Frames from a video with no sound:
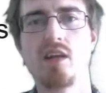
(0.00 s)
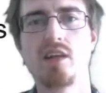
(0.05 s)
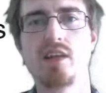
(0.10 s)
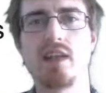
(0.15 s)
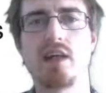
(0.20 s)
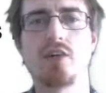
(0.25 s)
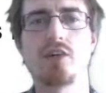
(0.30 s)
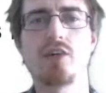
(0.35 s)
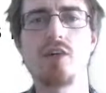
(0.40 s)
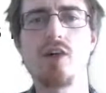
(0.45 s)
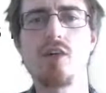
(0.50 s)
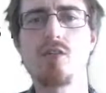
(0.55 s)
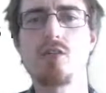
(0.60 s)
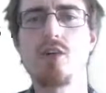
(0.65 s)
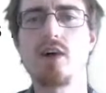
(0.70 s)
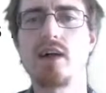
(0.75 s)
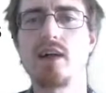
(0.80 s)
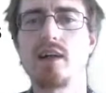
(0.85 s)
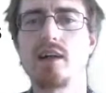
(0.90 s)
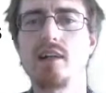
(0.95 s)
Now, so
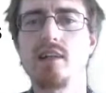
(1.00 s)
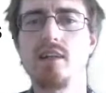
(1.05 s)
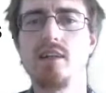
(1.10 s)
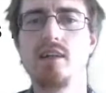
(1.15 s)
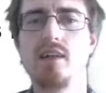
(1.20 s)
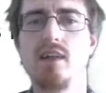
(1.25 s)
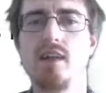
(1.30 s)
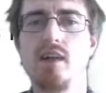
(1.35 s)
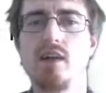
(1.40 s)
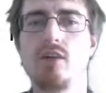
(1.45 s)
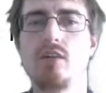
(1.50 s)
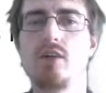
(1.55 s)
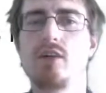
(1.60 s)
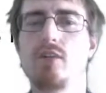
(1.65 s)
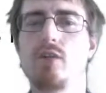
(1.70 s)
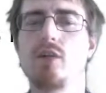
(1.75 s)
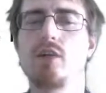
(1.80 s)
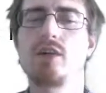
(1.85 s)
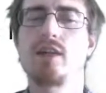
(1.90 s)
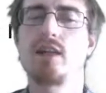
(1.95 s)
far, we've
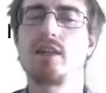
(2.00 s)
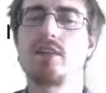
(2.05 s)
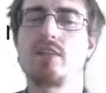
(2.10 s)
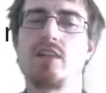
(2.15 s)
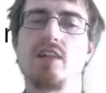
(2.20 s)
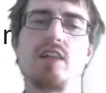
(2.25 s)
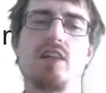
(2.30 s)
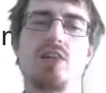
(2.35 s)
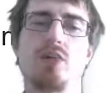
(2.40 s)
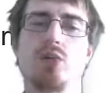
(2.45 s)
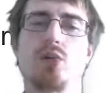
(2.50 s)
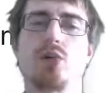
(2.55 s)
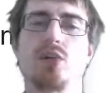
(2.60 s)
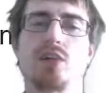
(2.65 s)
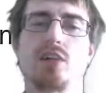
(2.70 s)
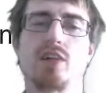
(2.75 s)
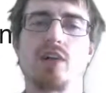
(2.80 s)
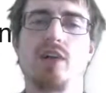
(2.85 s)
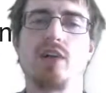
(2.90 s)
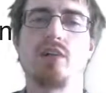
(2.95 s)
looked at C
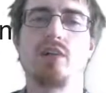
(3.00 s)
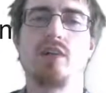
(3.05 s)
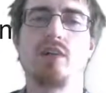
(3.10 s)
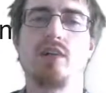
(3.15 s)
source code,